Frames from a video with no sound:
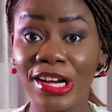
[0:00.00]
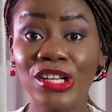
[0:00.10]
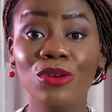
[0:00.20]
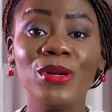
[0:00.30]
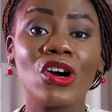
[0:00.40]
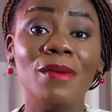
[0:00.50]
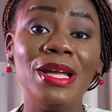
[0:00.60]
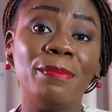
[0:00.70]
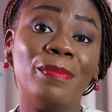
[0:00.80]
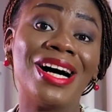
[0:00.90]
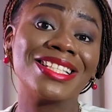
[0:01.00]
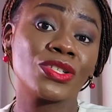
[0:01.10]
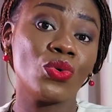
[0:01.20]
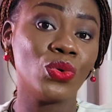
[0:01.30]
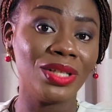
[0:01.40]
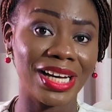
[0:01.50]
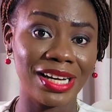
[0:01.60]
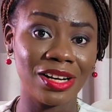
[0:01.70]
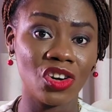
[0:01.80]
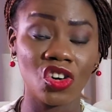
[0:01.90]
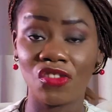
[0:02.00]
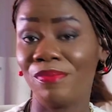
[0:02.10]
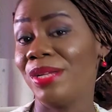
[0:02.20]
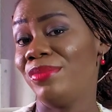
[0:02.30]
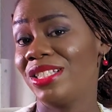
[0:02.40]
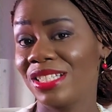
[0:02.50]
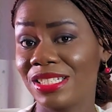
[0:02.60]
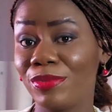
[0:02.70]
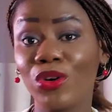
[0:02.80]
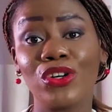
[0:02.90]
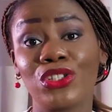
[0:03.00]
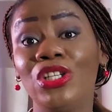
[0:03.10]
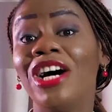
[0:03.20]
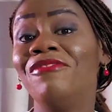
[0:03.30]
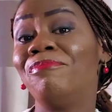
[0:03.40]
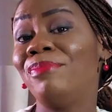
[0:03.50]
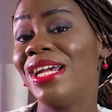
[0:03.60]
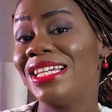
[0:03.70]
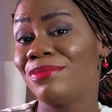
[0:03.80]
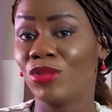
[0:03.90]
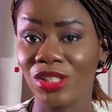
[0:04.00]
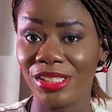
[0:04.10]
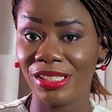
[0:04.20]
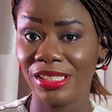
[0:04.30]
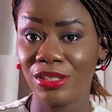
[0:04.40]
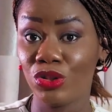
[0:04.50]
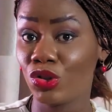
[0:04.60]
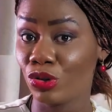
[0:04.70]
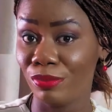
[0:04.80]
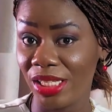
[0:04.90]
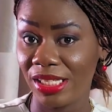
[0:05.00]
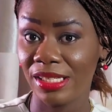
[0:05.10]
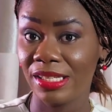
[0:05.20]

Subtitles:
You become a part owner of my business because you have paid money to me